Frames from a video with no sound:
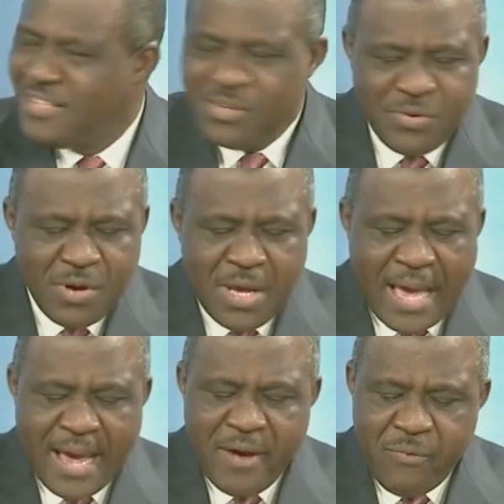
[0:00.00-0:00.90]
So
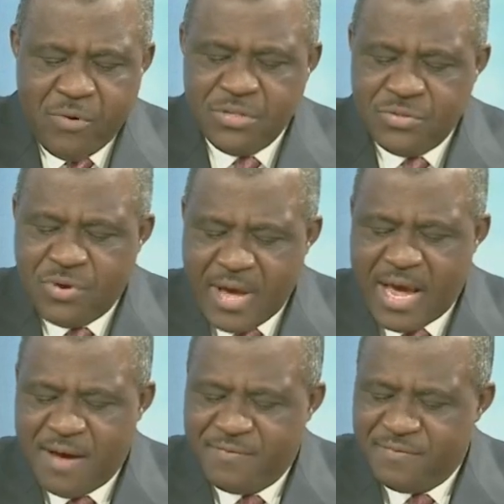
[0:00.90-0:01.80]
I want to
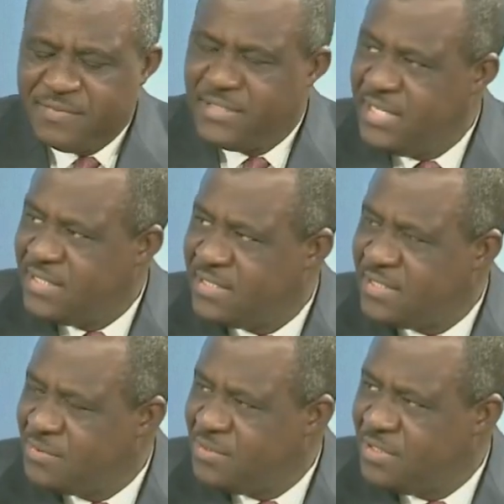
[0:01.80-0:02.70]
have this
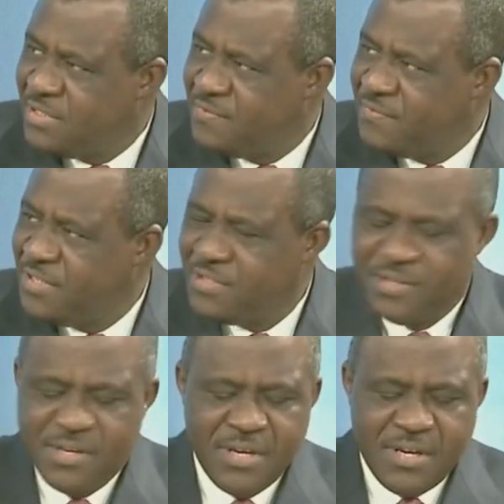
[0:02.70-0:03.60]
single-digit inflation.
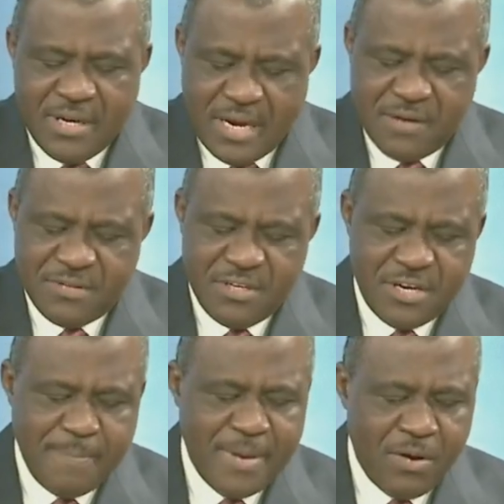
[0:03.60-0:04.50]
Now,
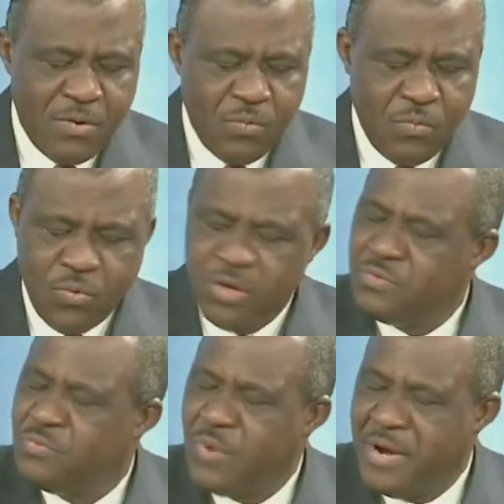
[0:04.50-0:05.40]
central bank, what
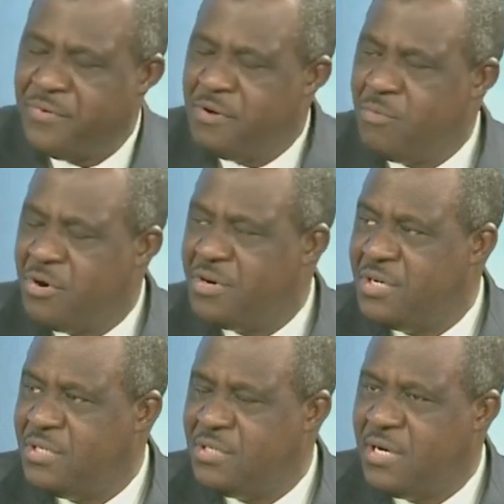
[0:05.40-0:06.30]
we're doing
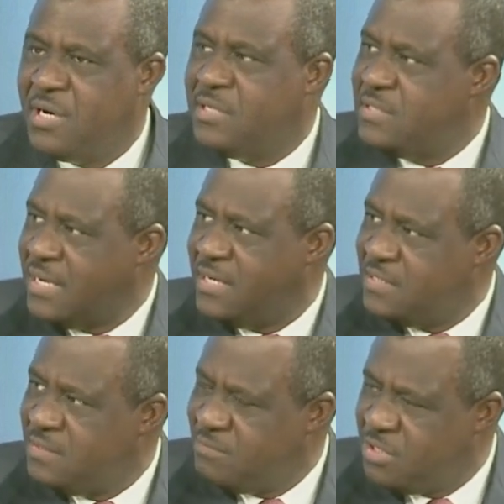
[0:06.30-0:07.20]
monetary
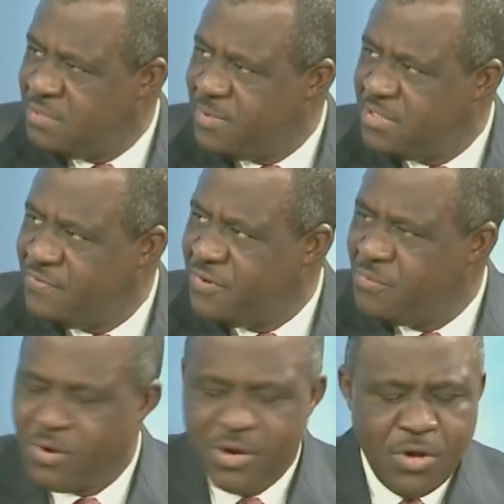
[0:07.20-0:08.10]
targeting monetary policy
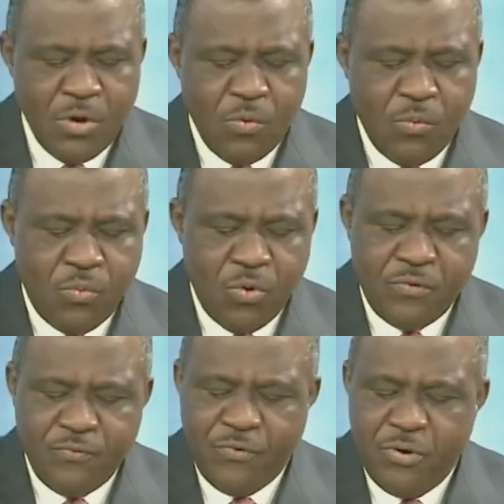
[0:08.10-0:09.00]
framework,
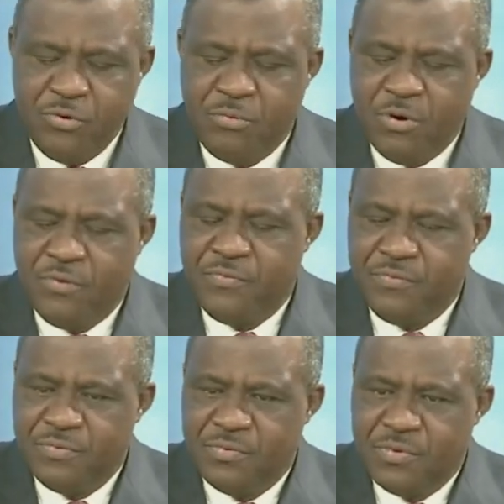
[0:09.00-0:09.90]
what volume of
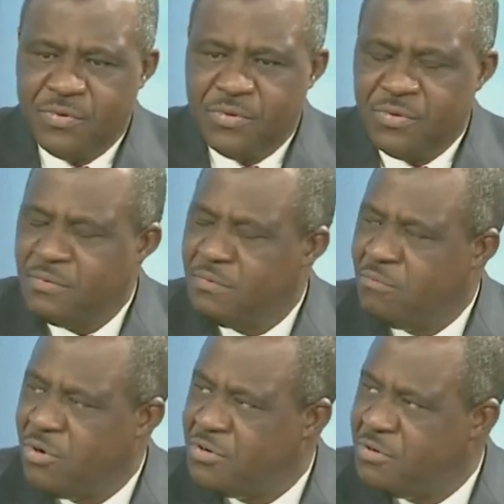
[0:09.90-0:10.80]

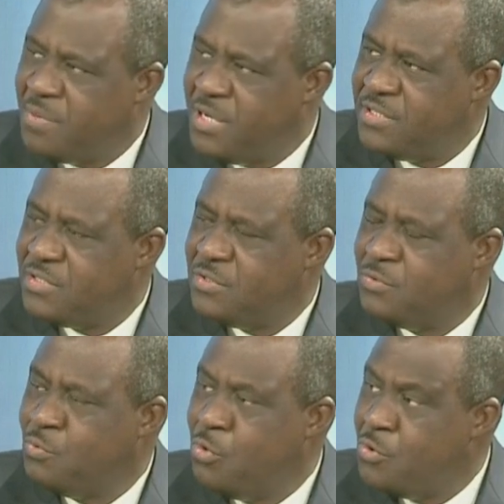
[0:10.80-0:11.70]
monetary base
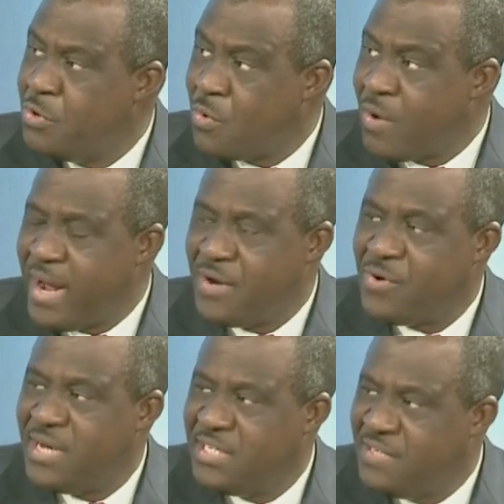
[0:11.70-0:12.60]
will you require to
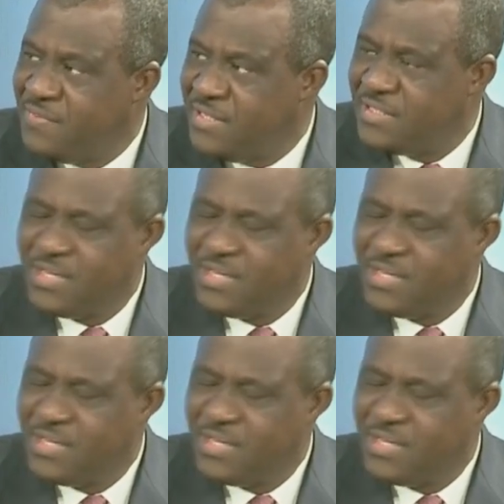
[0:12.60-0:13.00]
achieve this?